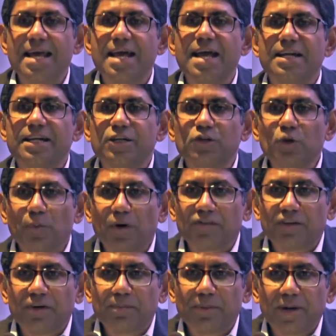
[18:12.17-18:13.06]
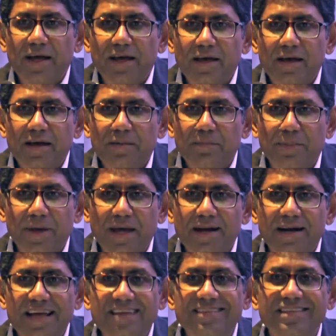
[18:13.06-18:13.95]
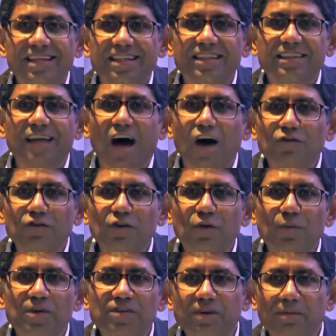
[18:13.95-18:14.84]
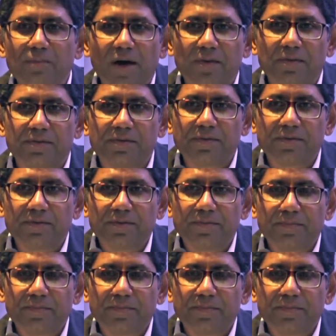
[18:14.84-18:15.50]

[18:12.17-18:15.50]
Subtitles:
82% pay less than 1,000 rupees a month.